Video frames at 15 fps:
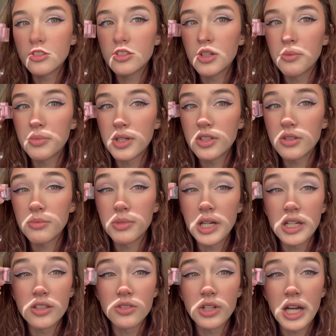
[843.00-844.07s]
compared to the
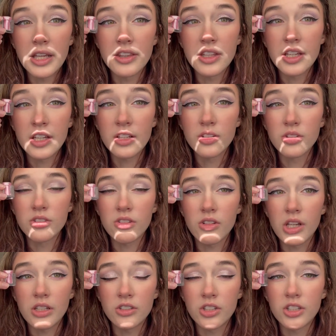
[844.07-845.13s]
bottle, I think it looks a
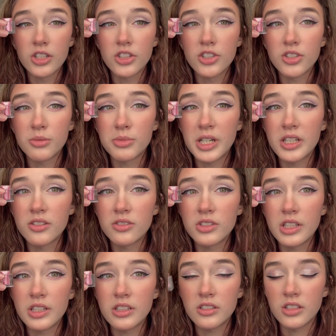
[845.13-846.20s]
lot darker in the bottle than
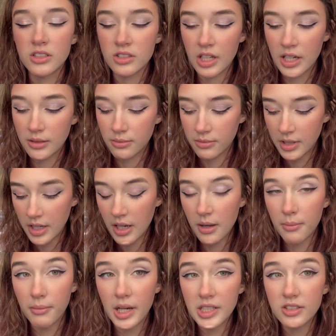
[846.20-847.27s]
it does on
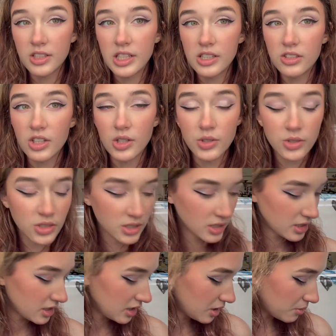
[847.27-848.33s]
my skin tone.
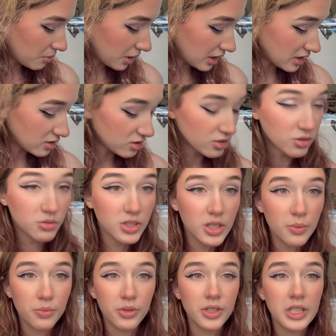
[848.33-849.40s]
But it's still really
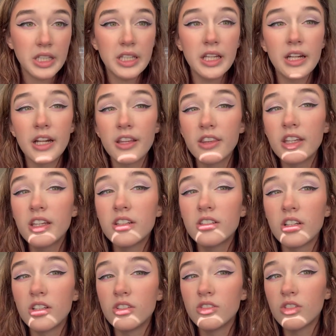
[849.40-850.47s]
pretty, and I think it
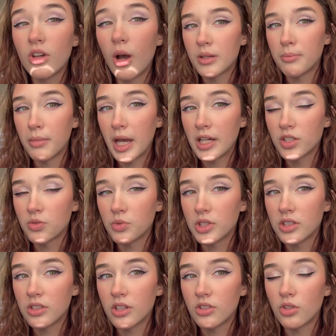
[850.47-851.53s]
does match
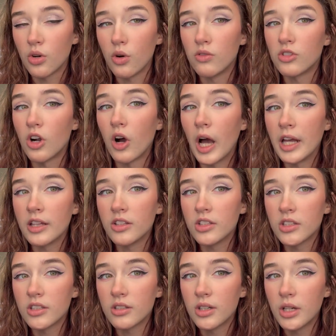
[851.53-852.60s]
with the overall eye
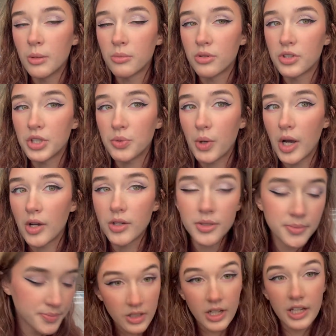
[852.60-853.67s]
look pretty well.
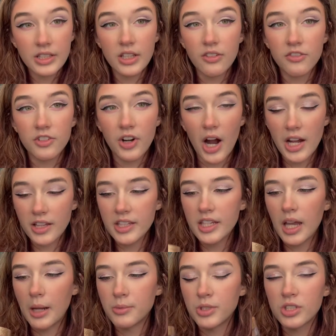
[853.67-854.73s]
And then for highlight,
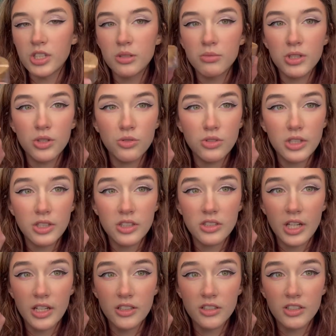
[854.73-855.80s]
I'm just going to be using this
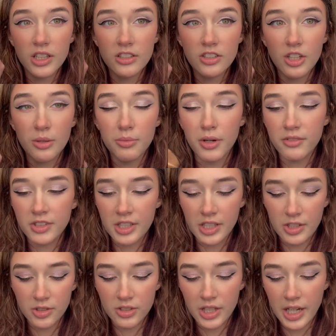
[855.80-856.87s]
Anastasia Beverly
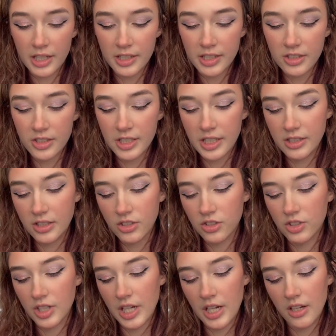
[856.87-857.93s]
Hills highlighter in the
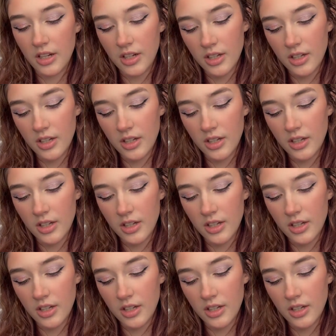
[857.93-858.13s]
shade